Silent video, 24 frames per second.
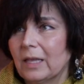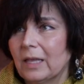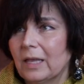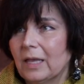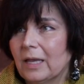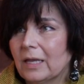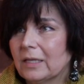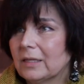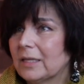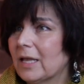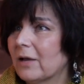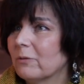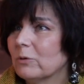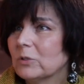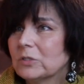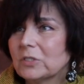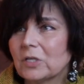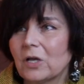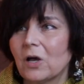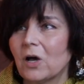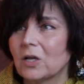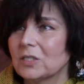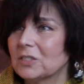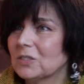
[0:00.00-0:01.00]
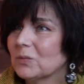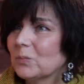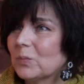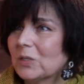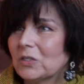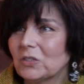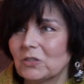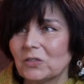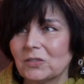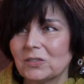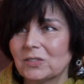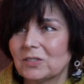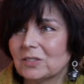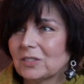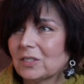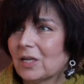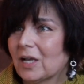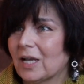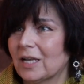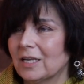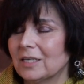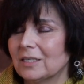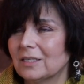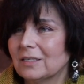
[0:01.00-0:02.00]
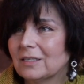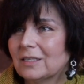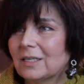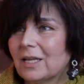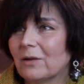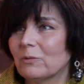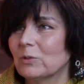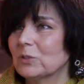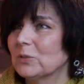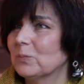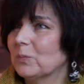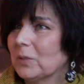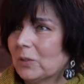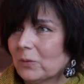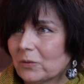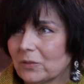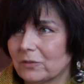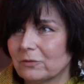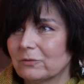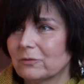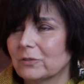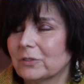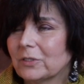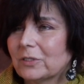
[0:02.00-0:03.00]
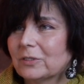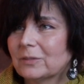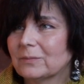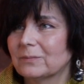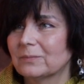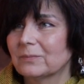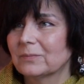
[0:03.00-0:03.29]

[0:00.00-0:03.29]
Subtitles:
And that was an auspicious sign. That was beautiful.